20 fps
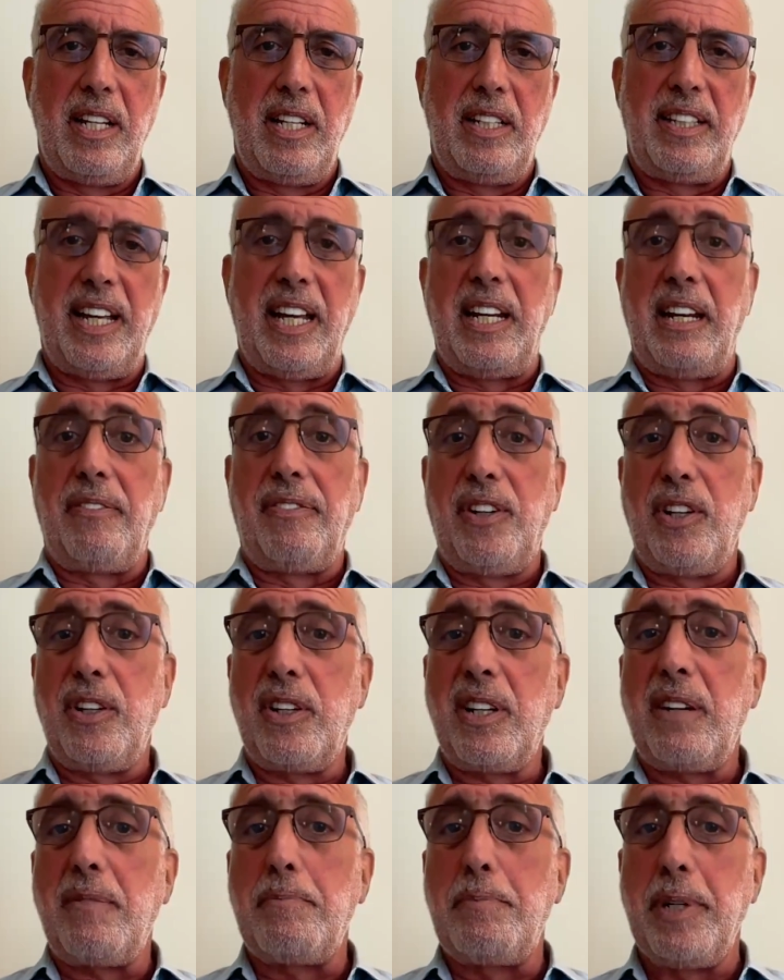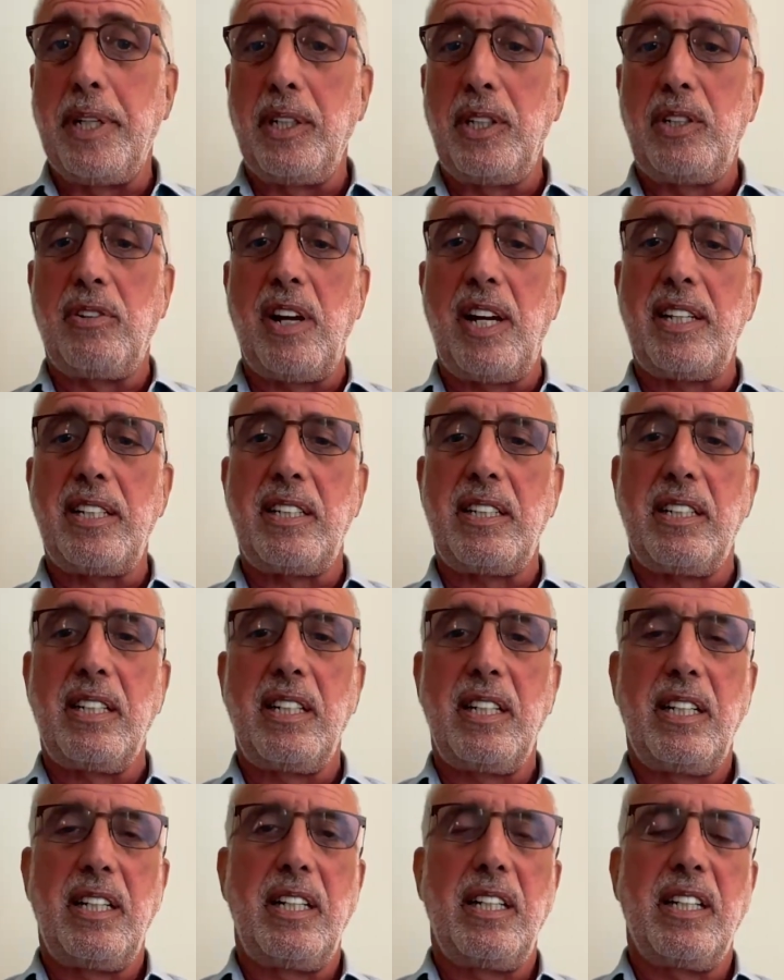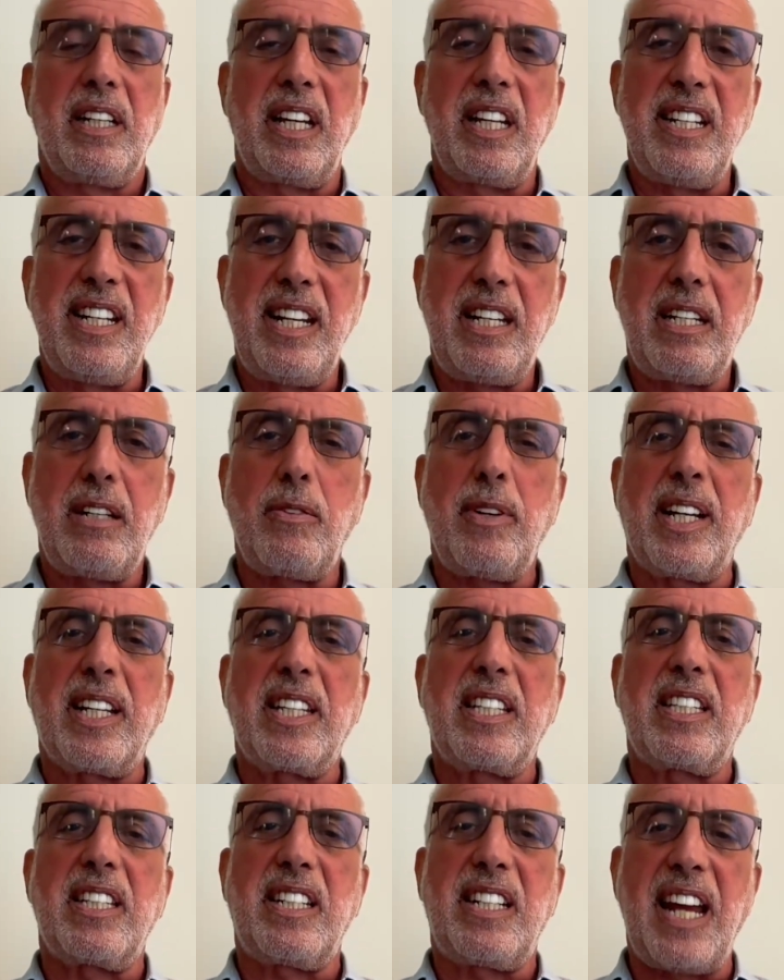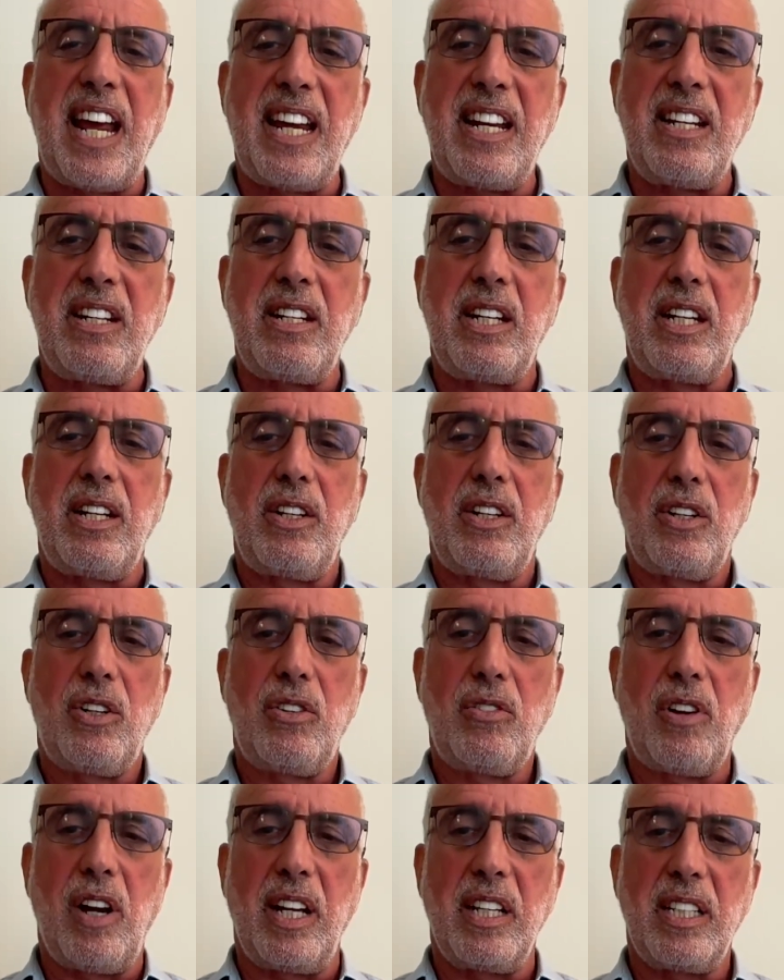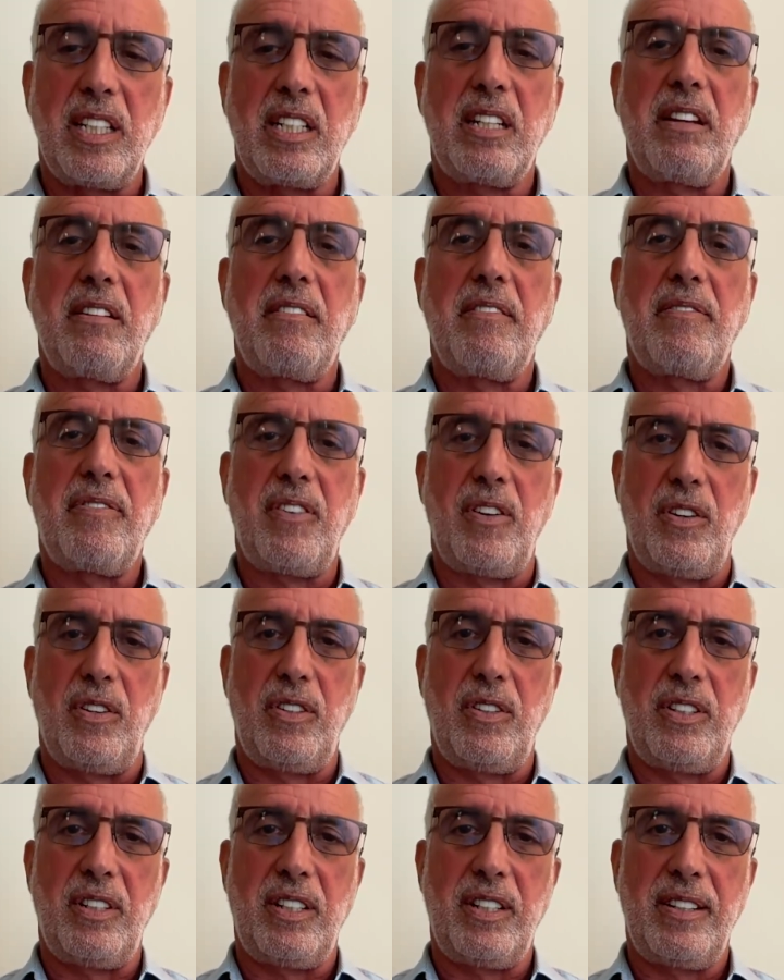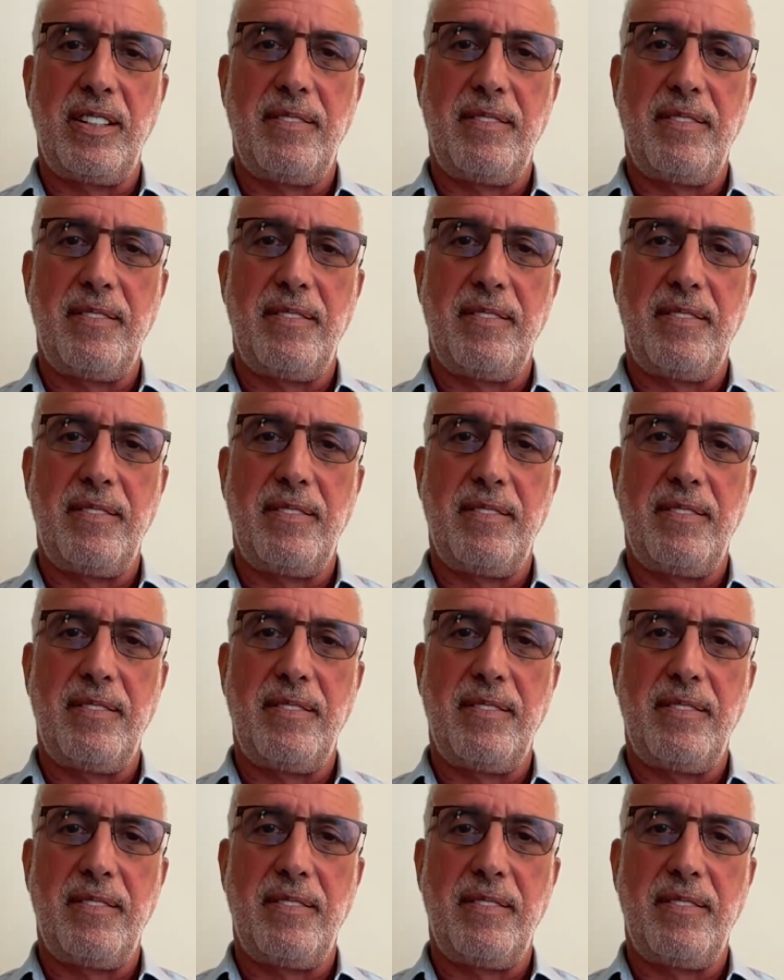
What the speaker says: that if you're going to build trust, you need to extend trust first.